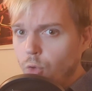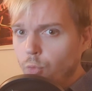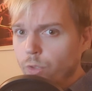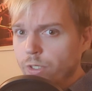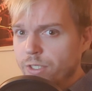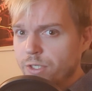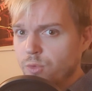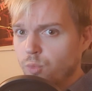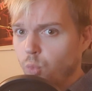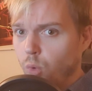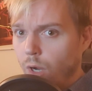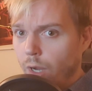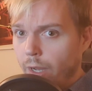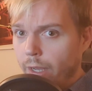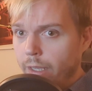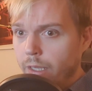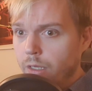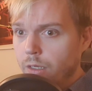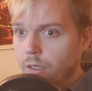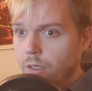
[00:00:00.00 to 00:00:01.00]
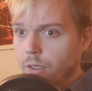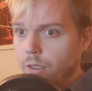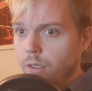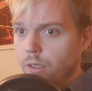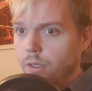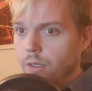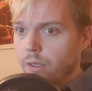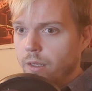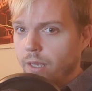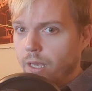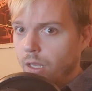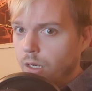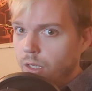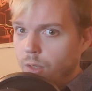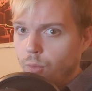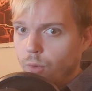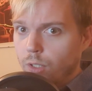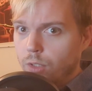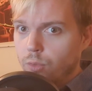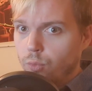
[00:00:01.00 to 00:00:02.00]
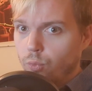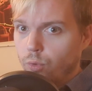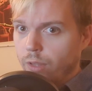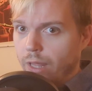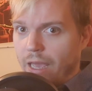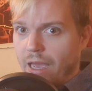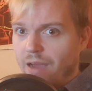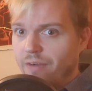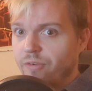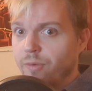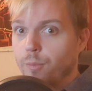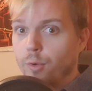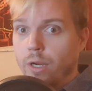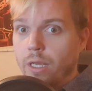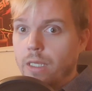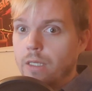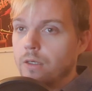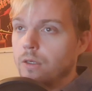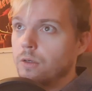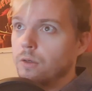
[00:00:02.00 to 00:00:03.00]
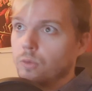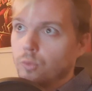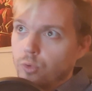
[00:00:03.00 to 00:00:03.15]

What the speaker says: Which is why anyone with half a brain